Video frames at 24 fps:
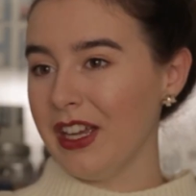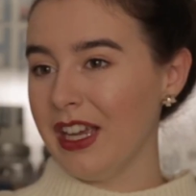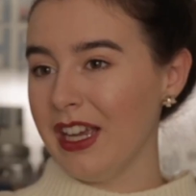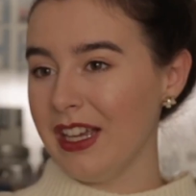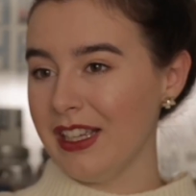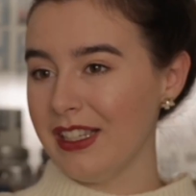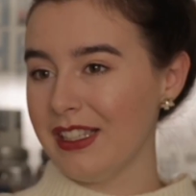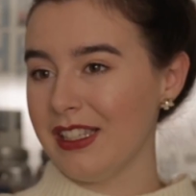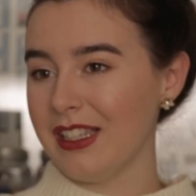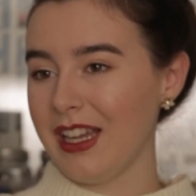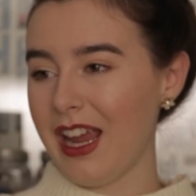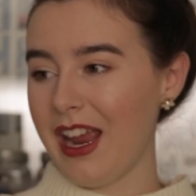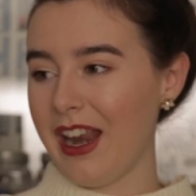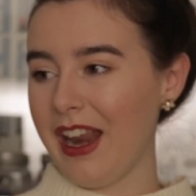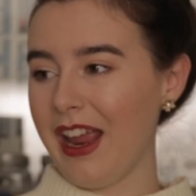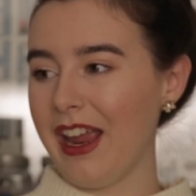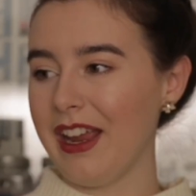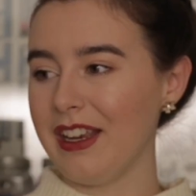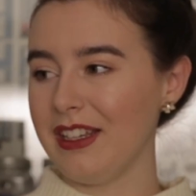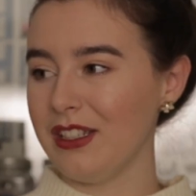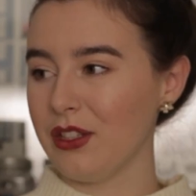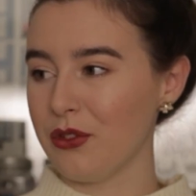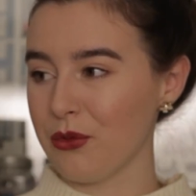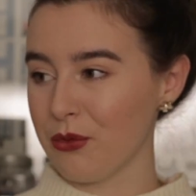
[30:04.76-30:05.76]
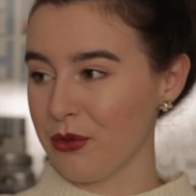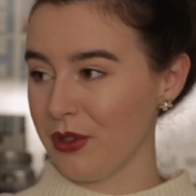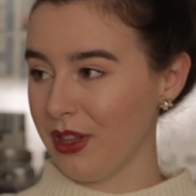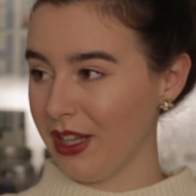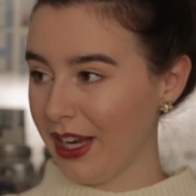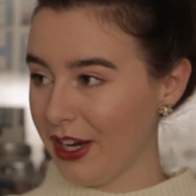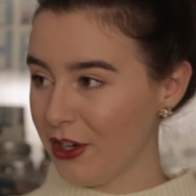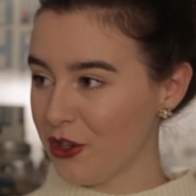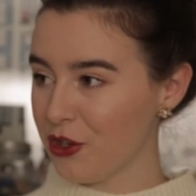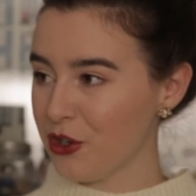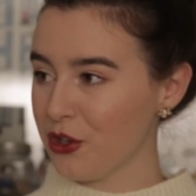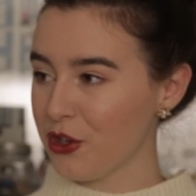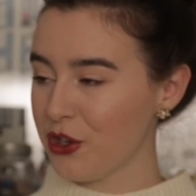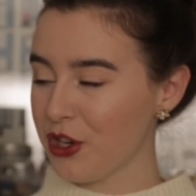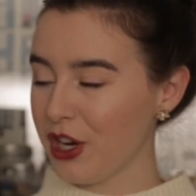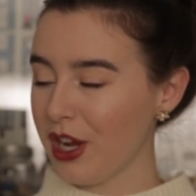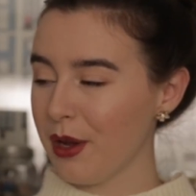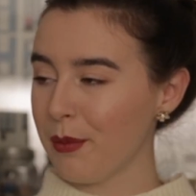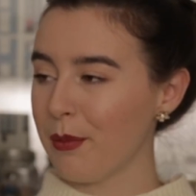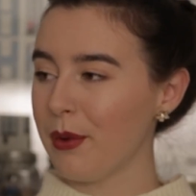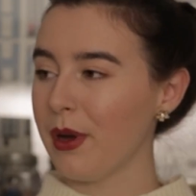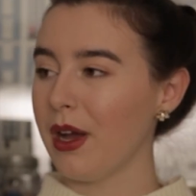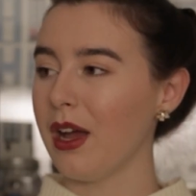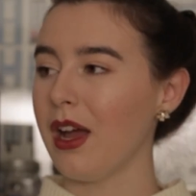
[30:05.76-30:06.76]
his and Andy's
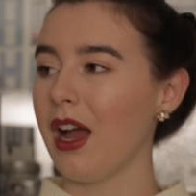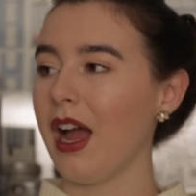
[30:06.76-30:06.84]
relationship.